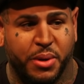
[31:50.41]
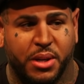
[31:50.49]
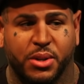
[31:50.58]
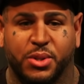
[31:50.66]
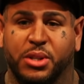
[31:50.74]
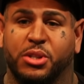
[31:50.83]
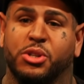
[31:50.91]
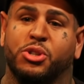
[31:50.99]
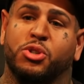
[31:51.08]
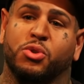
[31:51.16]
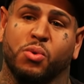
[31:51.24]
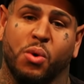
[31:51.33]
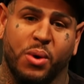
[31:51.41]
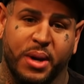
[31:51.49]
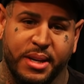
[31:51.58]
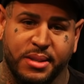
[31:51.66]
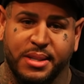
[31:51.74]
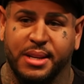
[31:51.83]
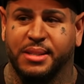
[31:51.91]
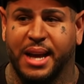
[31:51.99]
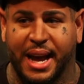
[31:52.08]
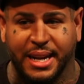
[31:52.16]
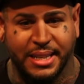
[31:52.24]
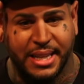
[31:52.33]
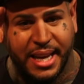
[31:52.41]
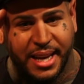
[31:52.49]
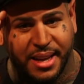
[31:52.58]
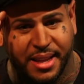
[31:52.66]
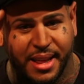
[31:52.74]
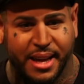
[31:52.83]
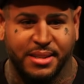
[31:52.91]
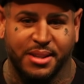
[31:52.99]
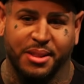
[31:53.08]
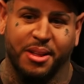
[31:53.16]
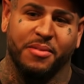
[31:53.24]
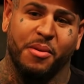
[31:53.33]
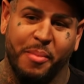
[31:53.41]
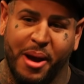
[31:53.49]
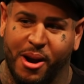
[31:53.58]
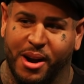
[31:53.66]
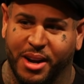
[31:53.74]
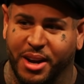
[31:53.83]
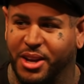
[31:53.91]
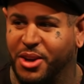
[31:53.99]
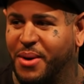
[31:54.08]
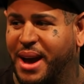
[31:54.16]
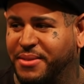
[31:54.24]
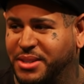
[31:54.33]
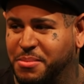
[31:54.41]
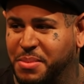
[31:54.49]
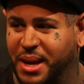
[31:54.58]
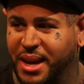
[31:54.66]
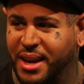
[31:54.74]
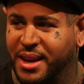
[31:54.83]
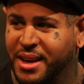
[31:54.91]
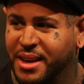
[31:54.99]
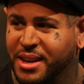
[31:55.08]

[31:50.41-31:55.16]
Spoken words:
because it destroys this idea that to love America, you have to be,